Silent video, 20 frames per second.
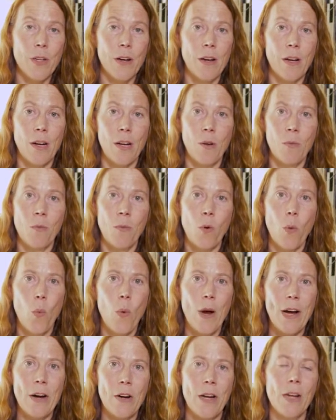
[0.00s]
um,
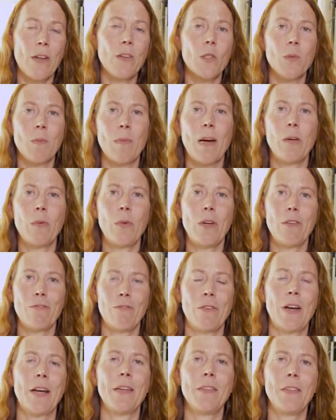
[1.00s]
where else might we
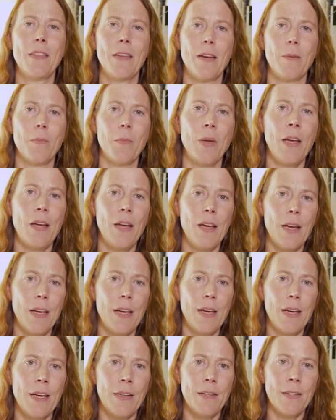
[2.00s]
find them?
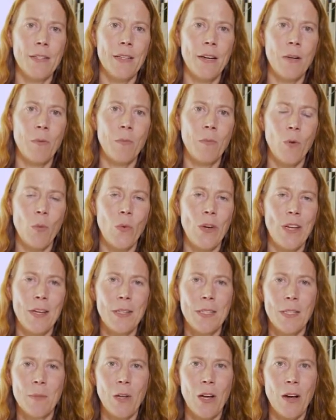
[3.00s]
And um, we
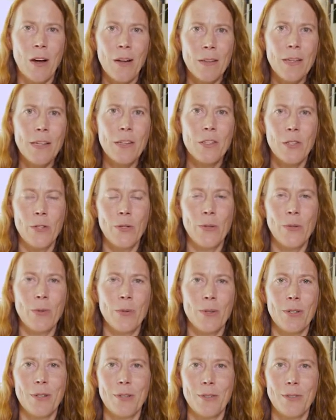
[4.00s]
had some colleagues who
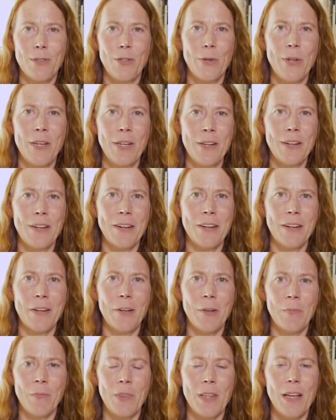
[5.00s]
were doing
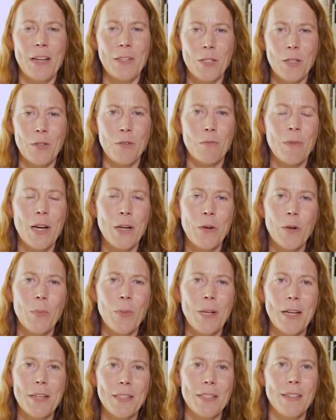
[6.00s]
um, lots of
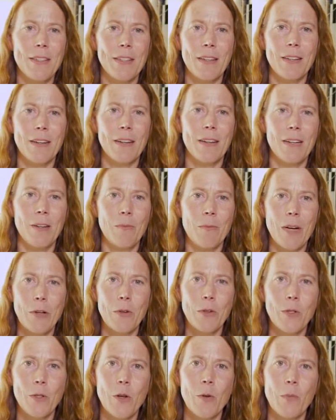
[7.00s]
microplastic uh,
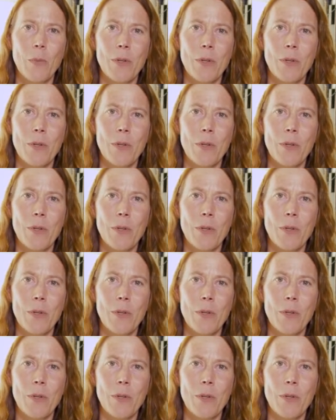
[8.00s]
microscope